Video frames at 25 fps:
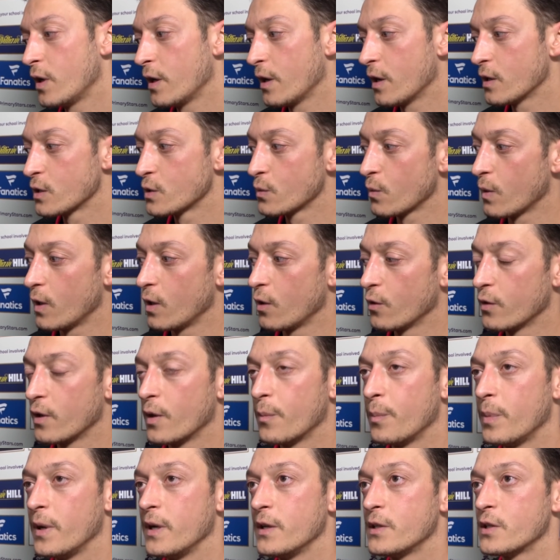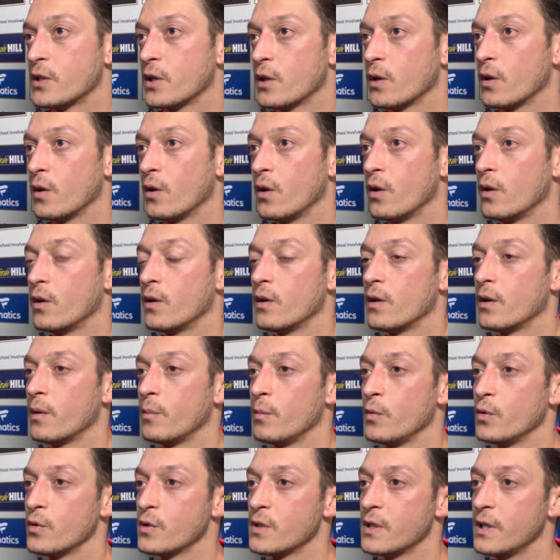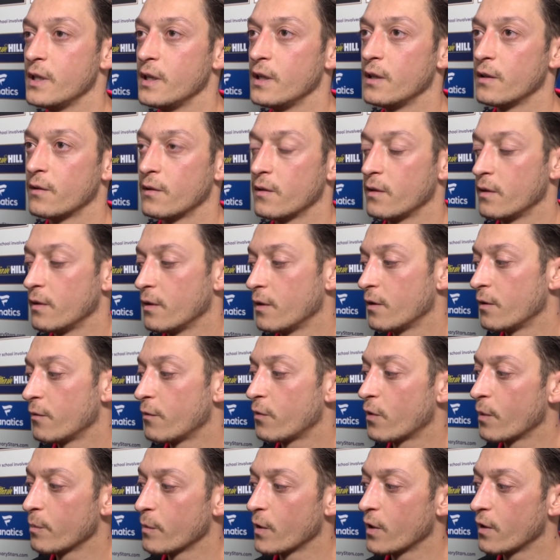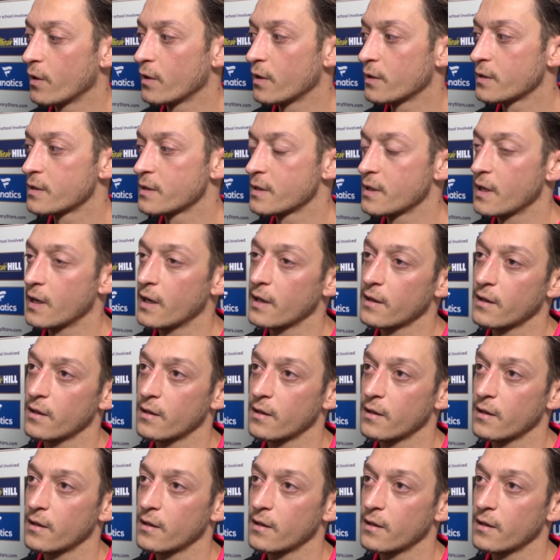he's been out of favour under different managers mm. for hmm. different reasons.